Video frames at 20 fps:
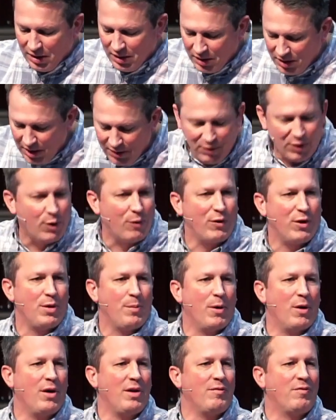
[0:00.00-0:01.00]
given over to the
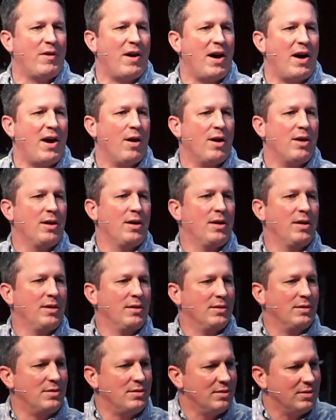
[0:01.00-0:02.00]
burning fire.
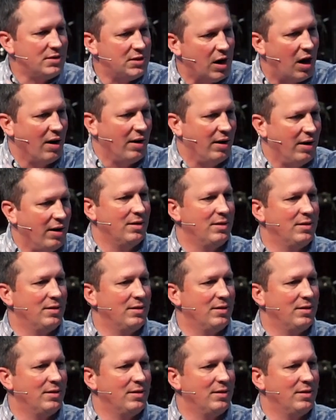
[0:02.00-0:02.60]
Done.